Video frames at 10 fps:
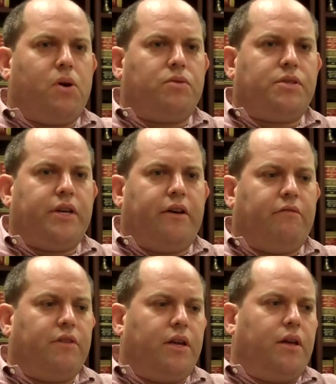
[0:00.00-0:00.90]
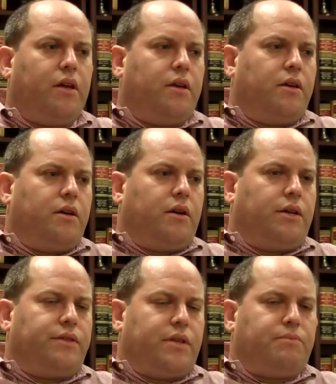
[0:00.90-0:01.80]
Most have
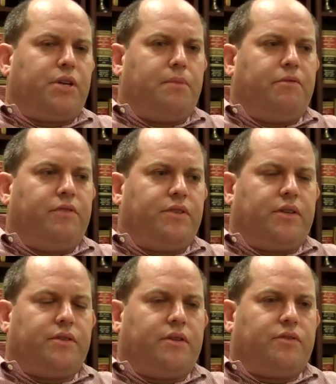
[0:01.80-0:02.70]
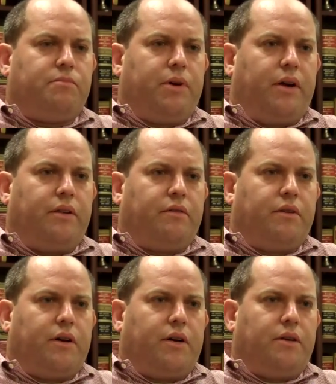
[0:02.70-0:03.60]
uh, some type of assistance, but
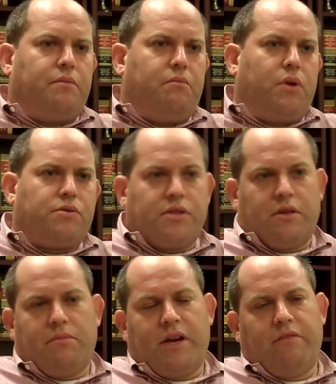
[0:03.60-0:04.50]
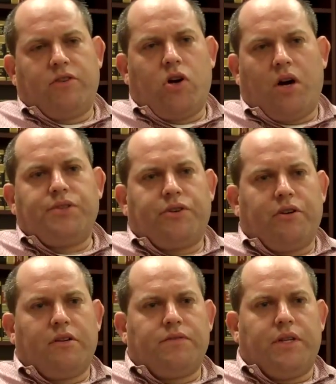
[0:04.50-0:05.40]
uh, most of them have cost
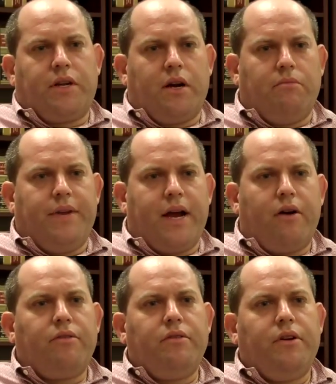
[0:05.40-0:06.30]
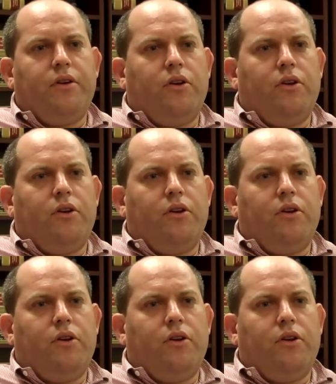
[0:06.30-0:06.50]
curves that come down